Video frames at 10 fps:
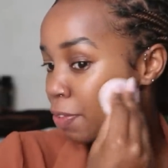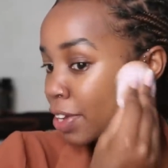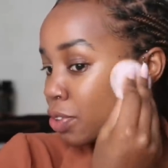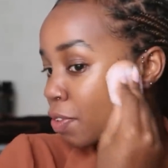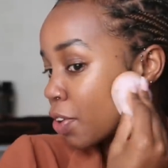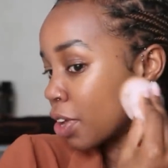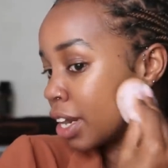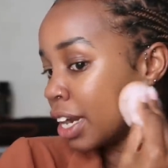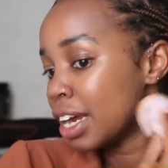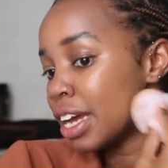First of
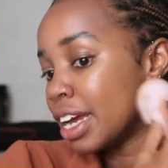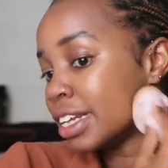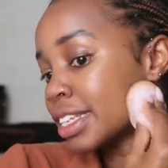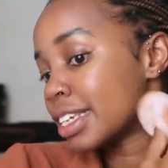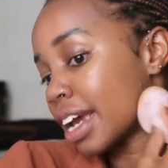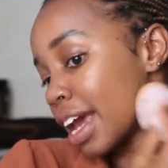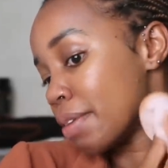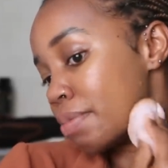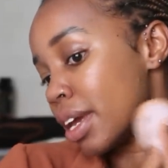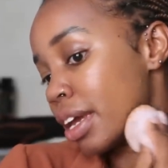all, it's
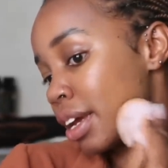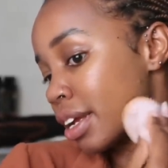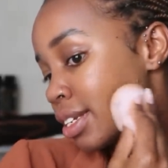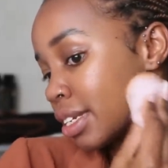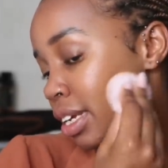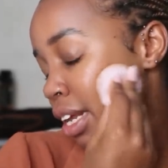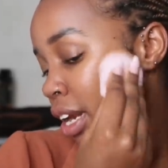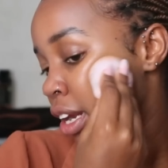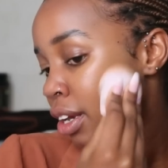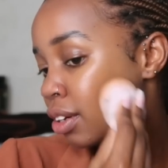taken me
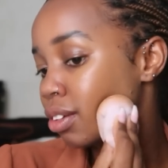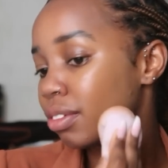till